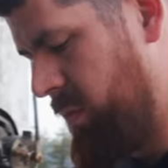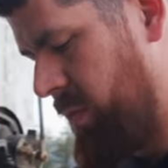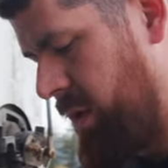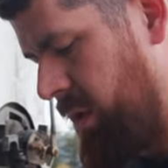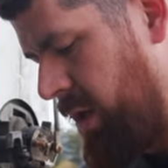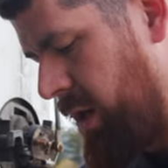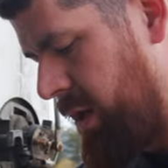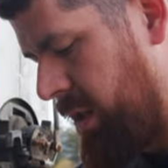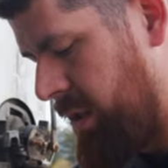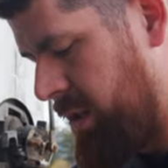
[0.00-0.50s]
A
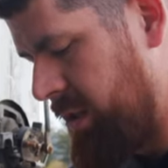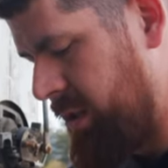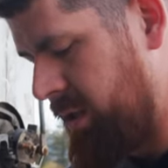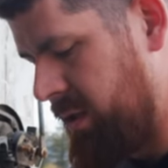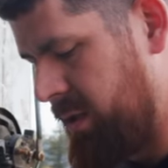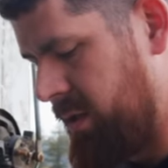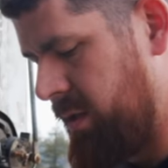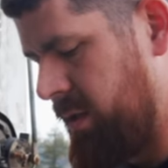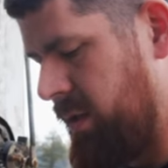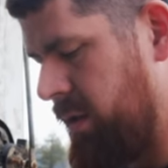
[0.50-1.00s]
lot of
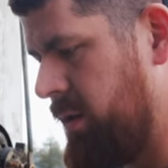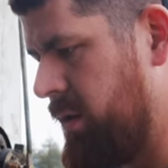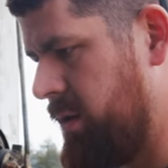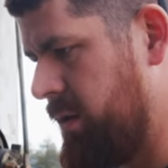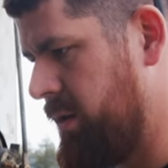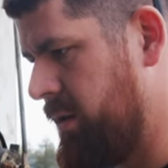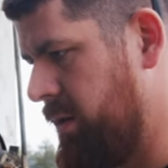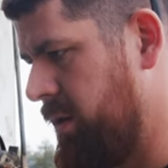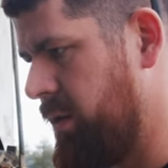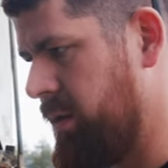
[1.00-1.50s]
these, you
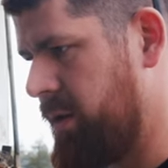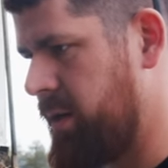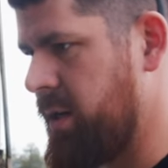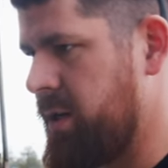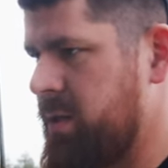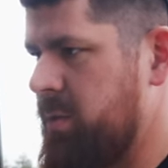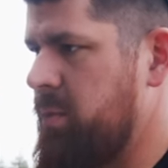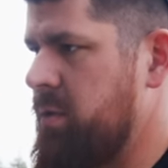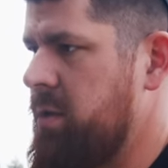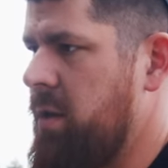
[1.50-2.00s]
know, your
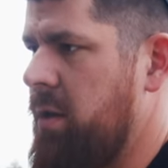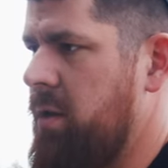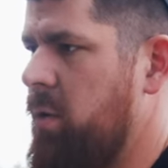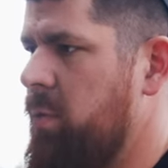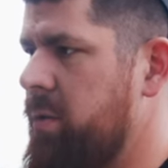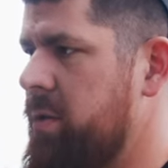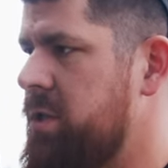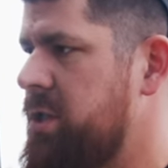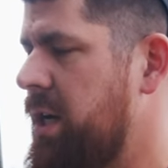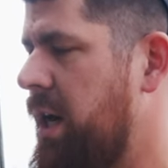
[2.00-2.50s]
customer's not an
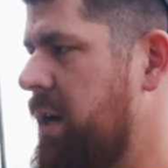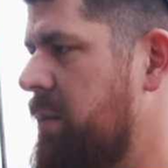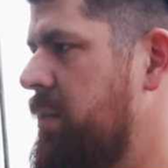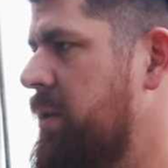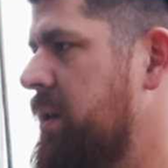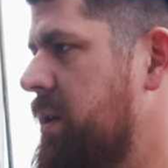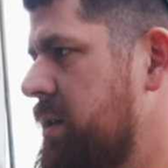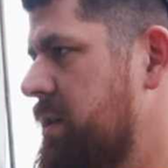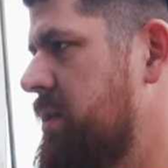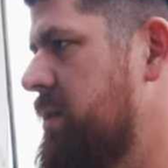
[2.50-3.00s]
open
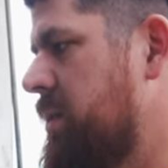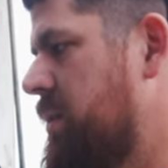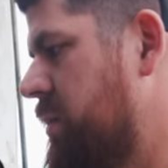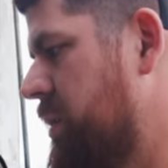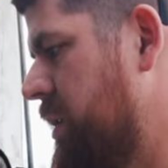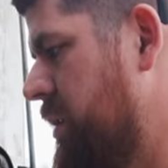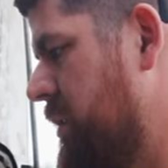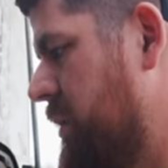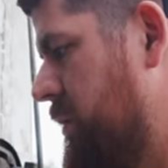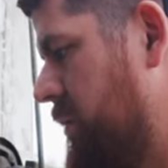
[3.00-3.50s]
checkbook, so
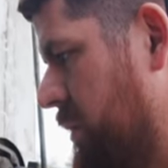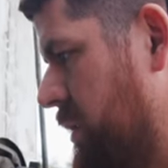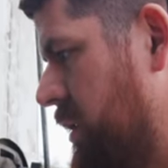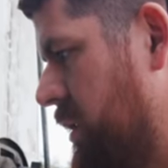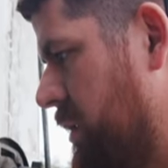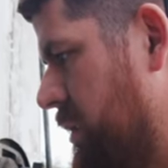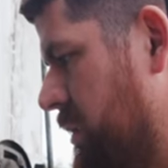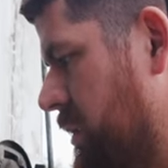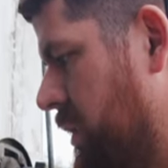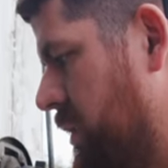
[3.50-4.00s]
when
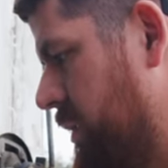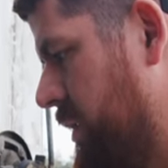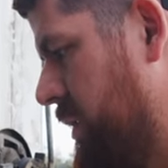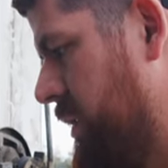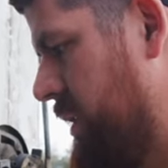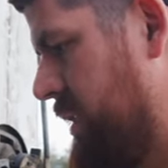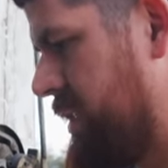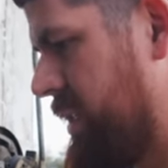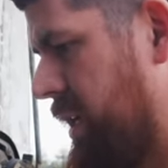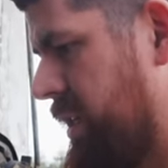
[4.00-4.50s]
you're
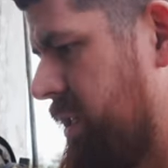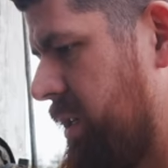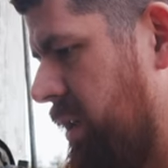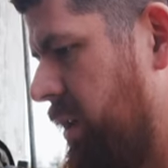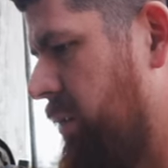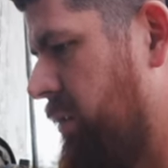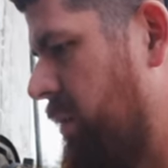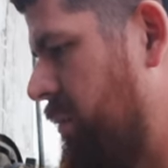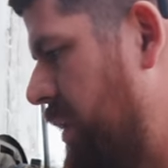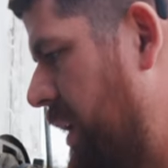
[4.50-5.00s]
assessing
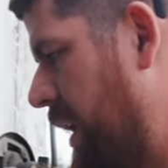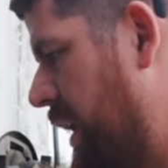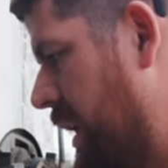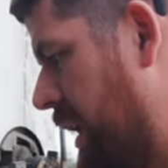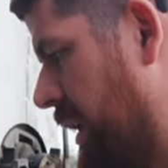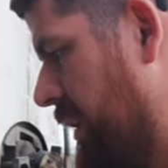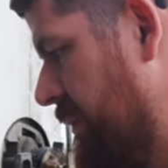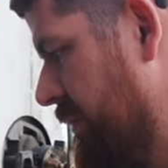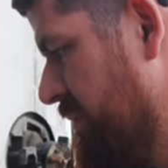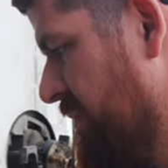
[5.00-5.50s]
your
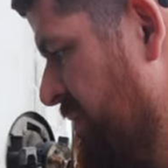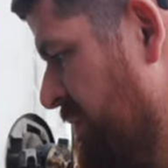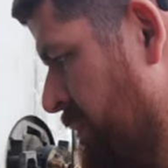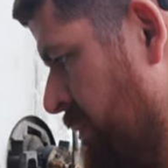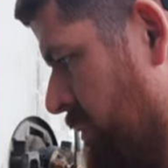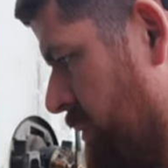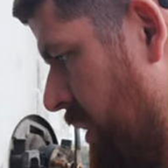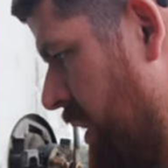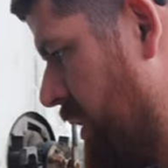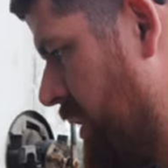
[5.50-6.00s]
repair,
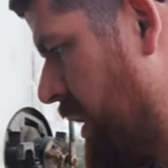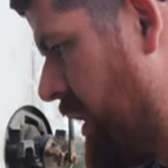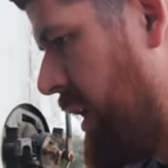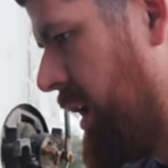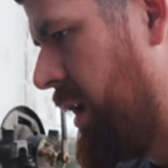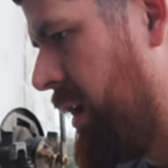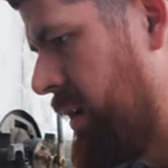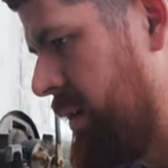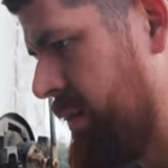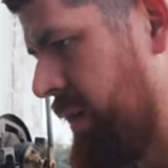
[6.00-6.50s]

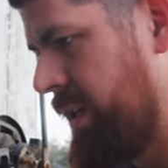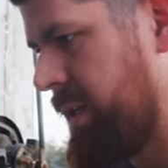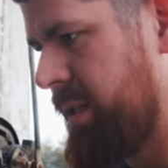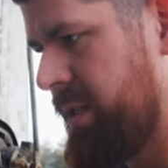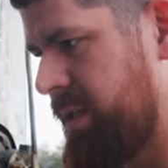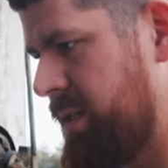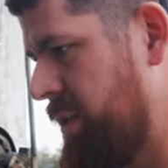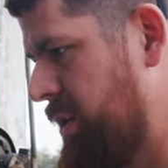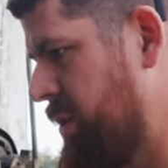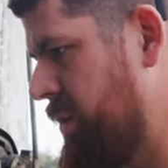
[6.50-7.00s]
like
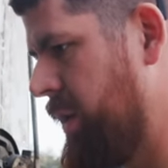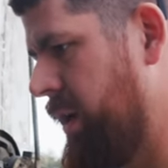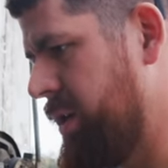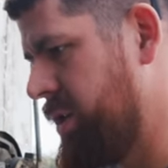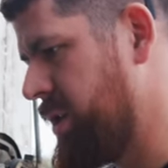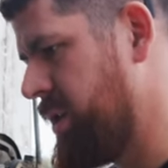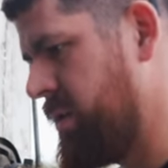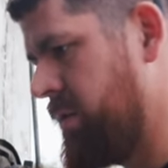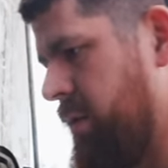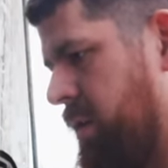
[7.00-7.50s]
this
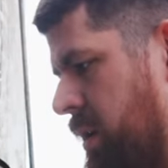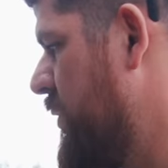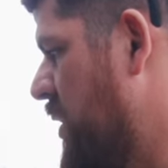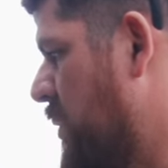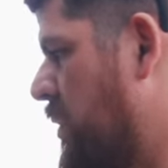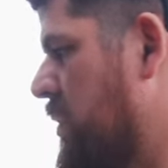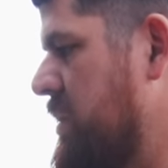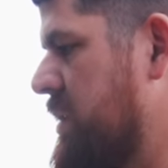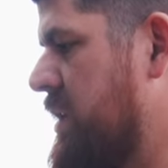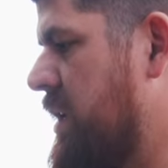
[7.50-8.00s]
situation, the
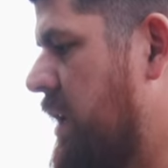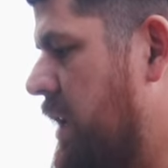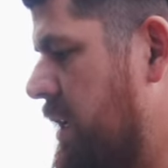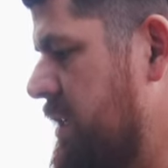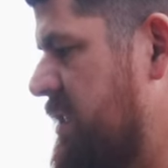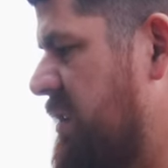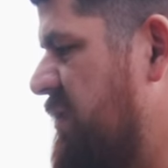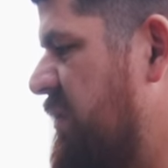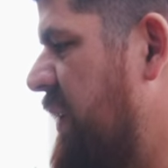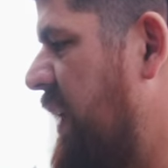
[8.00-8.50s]
most
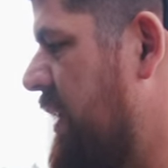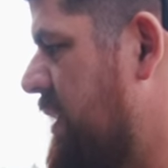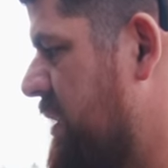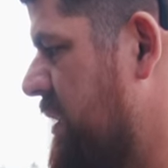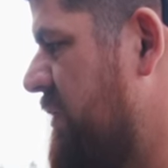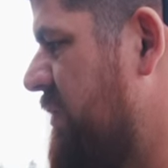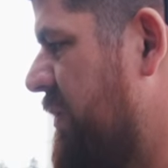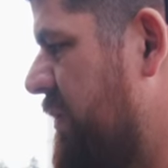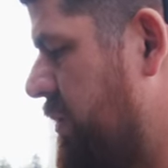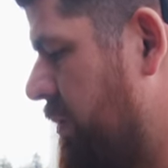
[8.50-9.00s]

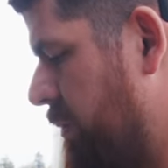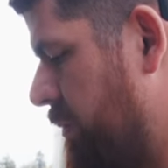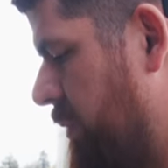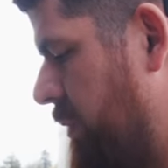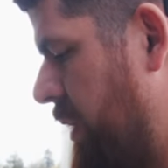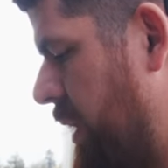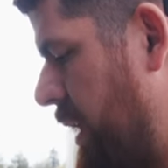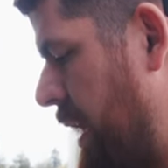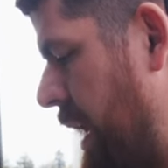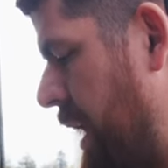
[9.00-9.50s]
cost-effective
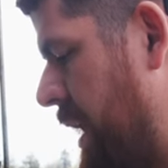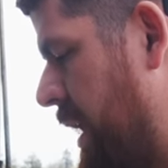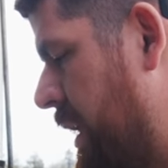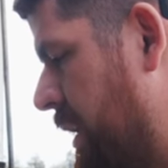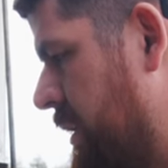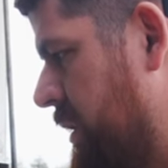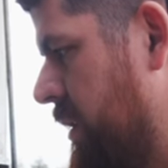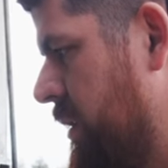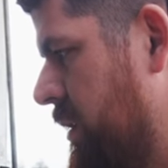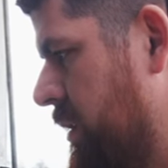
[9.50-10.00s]

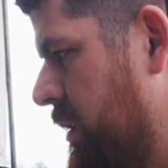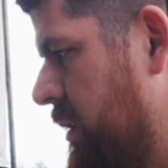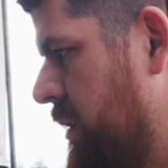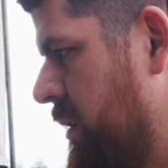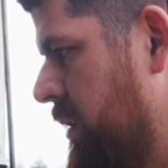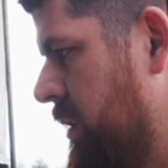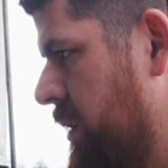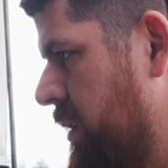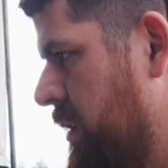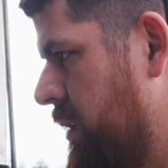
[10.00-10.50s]
and
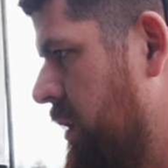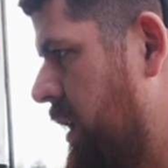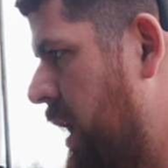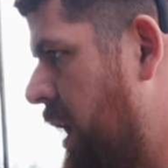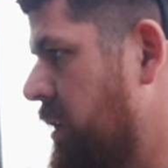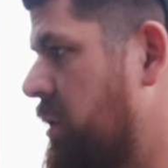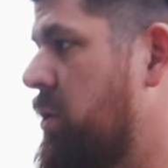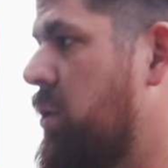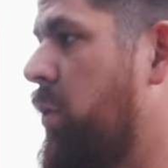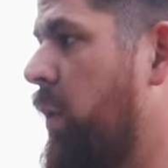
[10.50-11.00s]

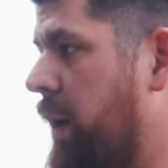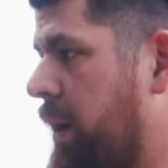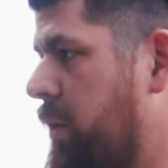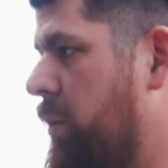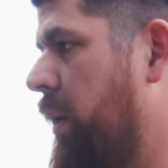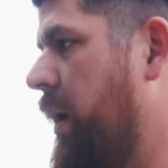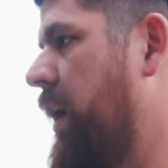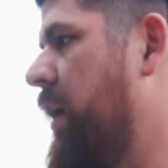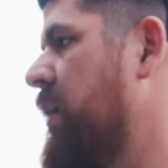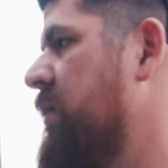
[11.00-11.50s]
quick
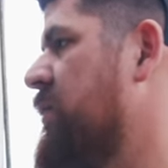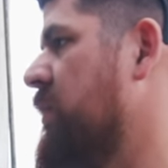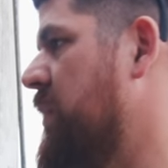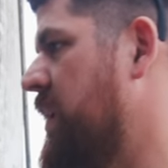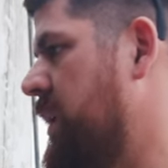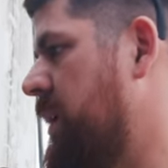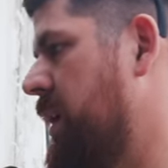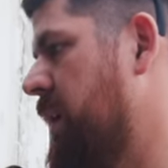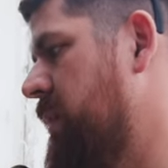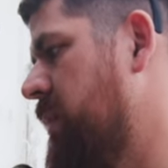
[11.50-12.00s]
way for me
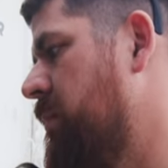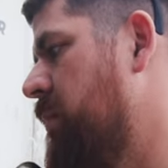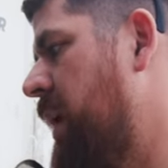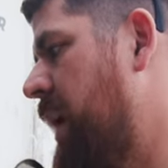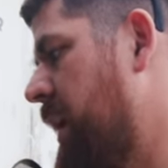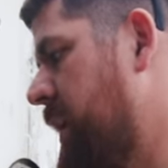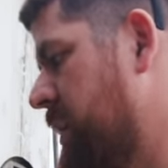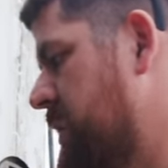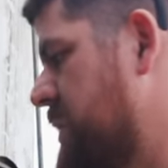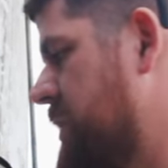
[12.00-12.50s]
to get them
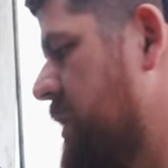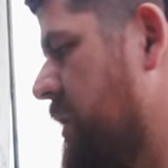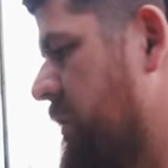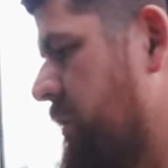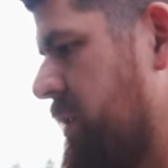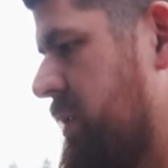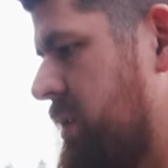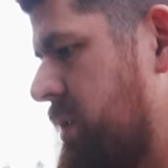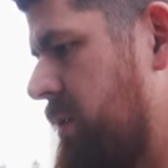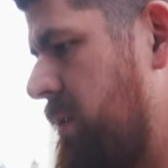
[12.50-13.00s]
back in
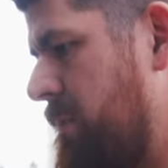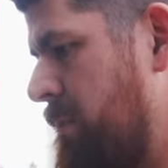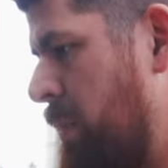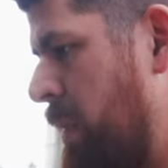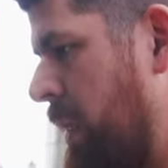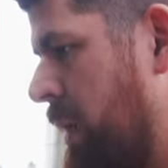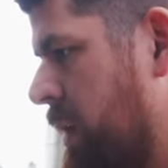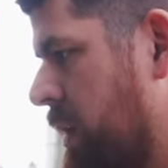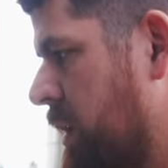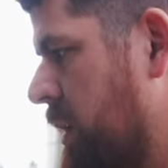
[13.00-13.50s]
service
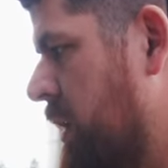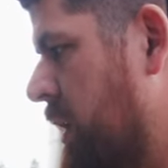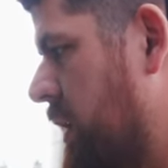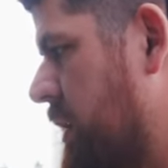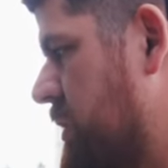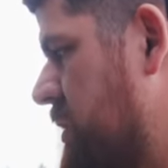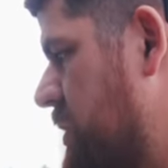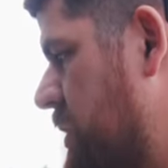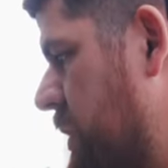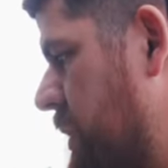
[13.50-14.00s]

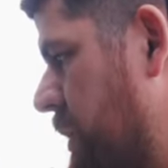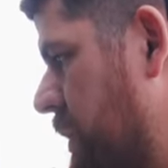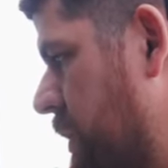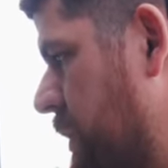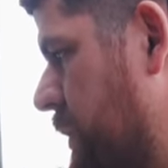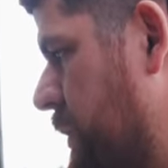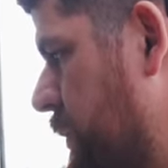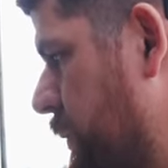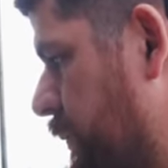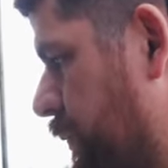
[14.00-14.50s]
is
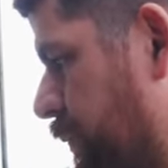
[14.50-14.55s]
to